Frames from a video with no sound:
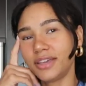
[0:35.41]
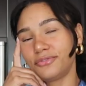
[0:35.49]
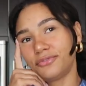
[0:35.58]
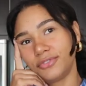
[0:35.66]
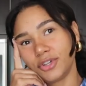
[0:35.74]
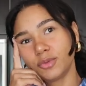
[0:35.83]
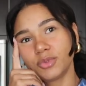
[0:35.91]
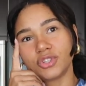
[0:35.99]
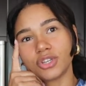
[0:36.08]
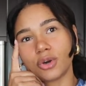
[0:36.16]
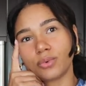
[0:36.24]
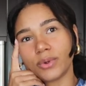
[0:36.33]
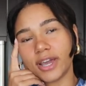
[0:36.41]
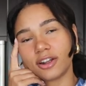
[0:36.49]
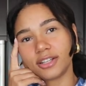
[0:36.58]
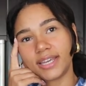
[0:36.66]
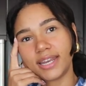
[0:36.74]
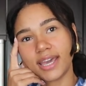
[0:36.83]
I film so
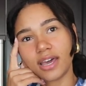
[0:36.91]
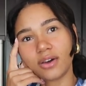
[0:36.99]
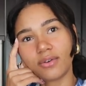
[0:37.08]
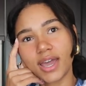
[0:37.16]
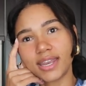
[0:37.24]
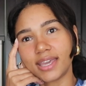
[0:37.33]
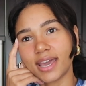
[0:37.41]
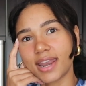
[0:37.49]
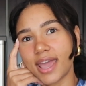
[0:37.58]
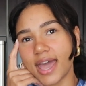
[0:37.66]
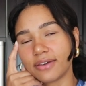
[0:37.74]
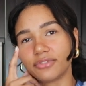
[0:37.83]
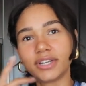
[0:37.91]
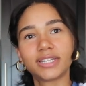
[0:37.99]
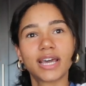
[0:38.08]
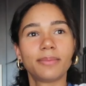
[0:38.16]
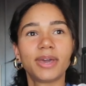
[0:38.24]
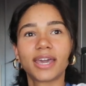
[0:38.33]
rarely now, and yet every
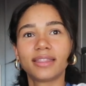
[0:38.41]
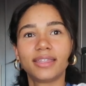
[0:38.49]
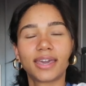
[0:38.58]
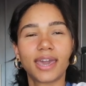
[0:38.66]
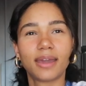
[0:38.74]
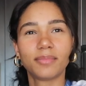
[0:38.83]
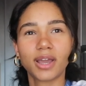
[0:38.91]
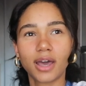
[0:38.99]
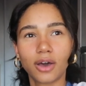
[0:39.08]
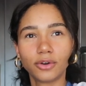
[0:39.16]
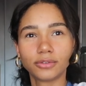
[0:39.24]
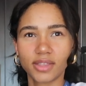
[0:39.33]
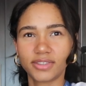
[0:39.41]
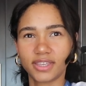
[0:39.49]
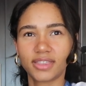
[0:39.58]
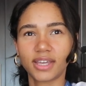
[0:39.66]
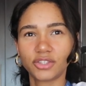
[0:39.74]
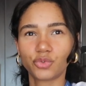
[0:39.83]
time I get the camera out, it's
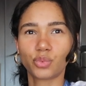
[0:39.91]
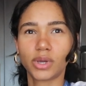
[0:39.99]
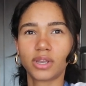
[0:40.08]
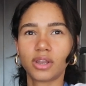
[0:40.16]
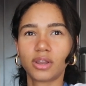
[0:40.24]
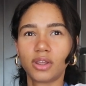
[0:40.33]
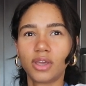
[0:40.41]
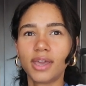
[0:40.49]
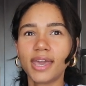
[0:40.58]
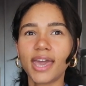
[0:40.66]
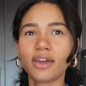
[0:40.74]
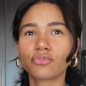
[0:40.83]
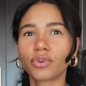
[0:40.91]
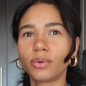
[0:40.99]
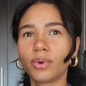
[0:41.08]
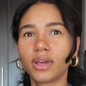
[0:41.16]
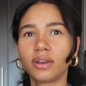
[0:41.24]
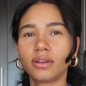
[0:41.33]
like that's when
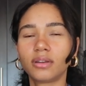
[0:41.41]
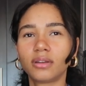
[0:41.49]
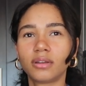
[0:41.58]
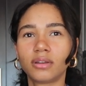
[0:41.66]
everyone